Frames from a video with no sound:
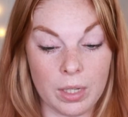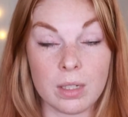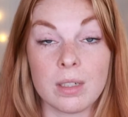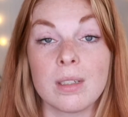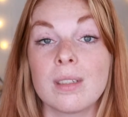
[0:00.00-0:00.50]

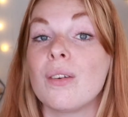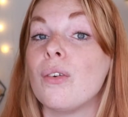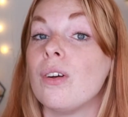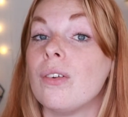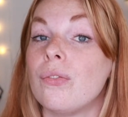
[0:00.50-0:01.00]
It
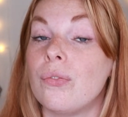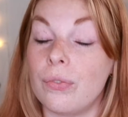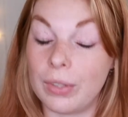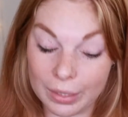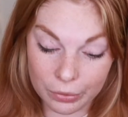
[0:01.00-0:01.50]
is
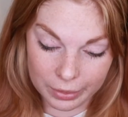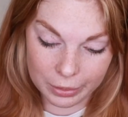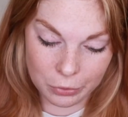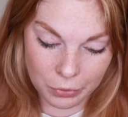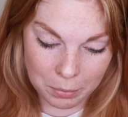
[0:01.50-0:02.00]

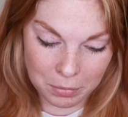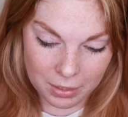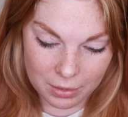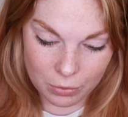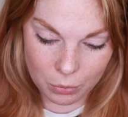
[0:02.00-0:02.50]
very
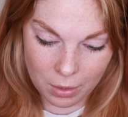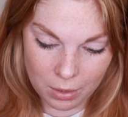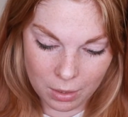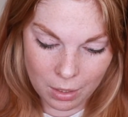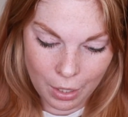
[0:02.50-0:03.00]
creamy, this
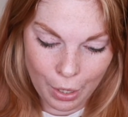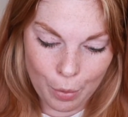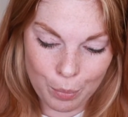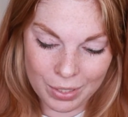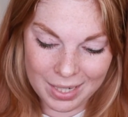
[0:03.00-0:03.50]
one,
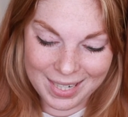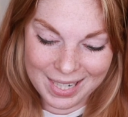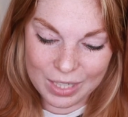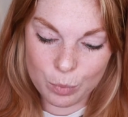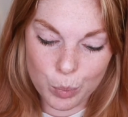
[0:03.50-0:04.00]
but
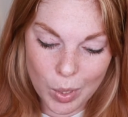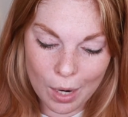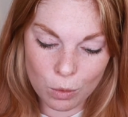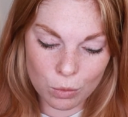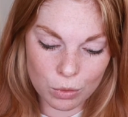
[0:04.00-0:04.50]
it is
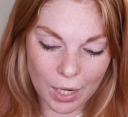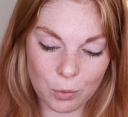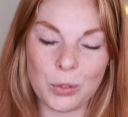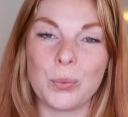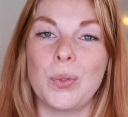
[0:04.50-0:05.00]
brown.
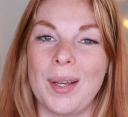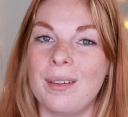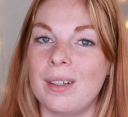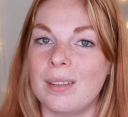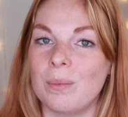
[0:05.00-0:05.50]
I would
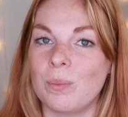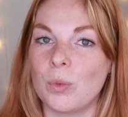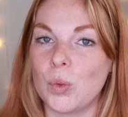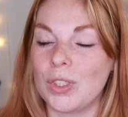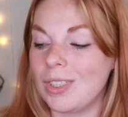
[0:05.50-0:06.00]
rather
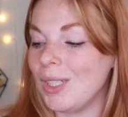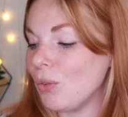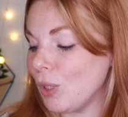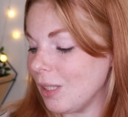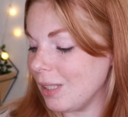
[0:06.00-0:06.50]

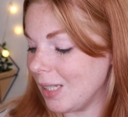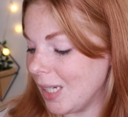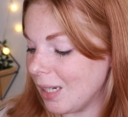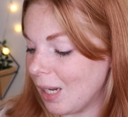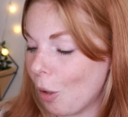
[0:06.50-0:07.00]
receive it
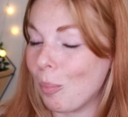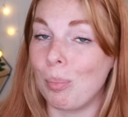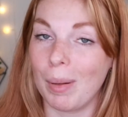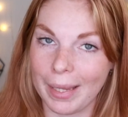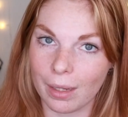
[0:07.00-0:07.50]
in a
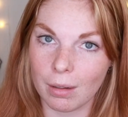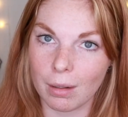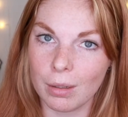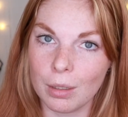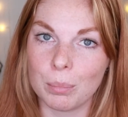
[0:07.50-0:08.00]
black
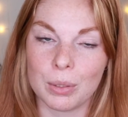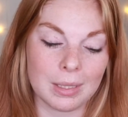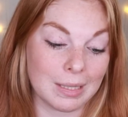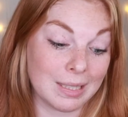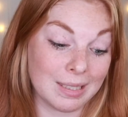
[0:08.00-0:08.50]
color,
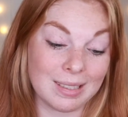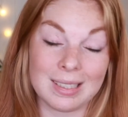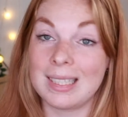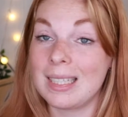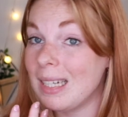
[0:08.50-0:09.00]
but
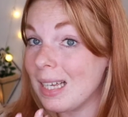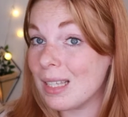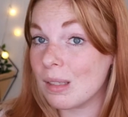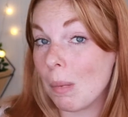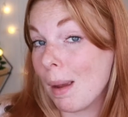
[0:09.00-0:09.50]
that
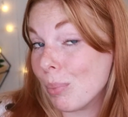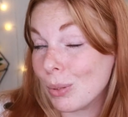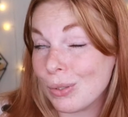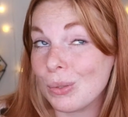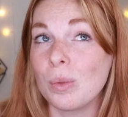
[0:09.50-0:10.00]
is my
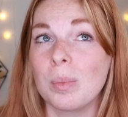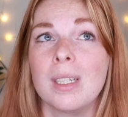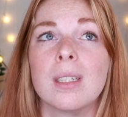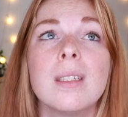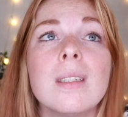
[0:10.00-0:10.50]
personal
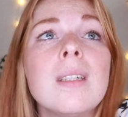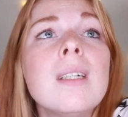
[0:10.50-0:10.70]
opinion.